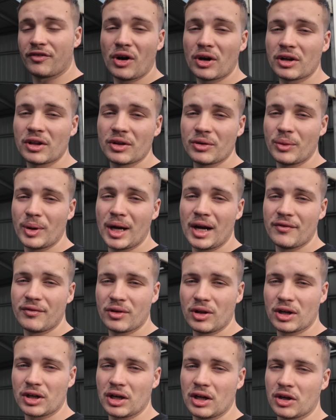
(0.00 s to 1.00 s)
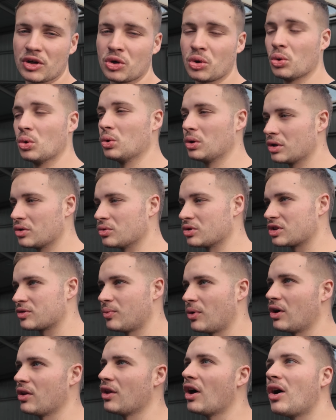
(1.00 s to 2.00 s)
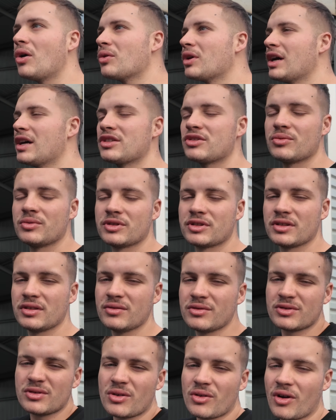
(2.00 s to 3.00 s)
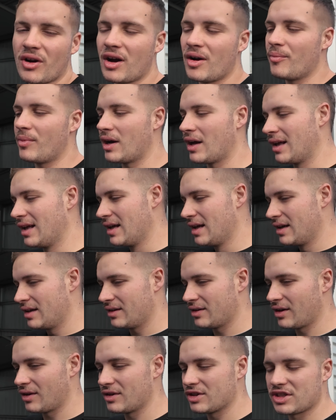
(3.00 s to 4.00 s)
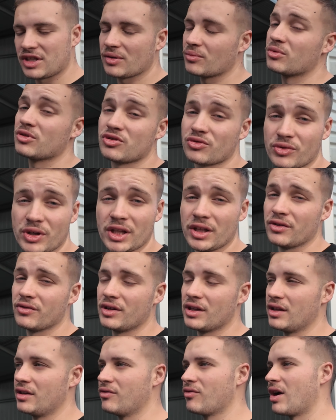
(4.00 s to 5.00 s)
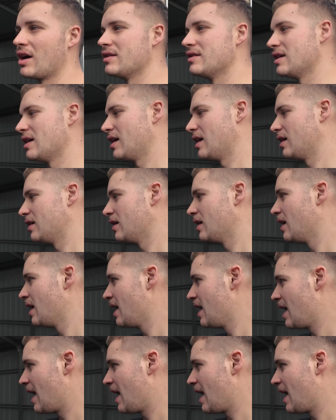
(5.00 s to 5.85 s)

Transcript: finally we have like a cool little spot. The old house was all right, but you know, the shed was really, really run down.